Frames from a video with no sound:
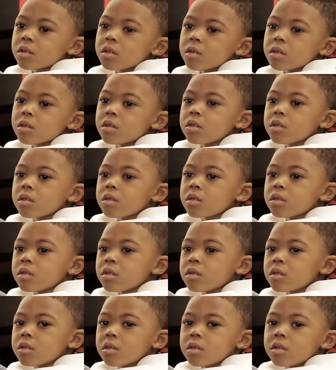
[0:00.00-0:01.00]

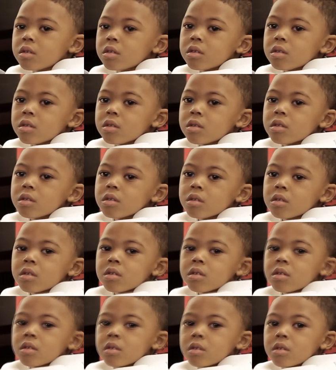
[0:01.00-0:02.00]

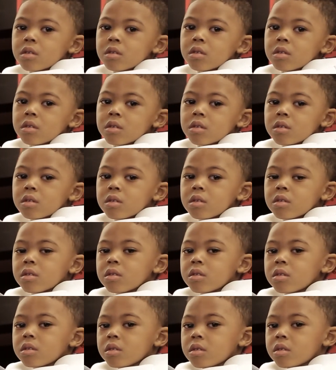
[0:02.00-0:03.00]

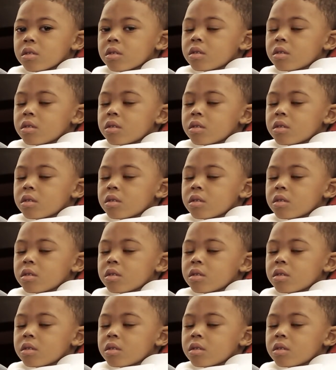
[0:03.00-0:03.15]
(not speaking)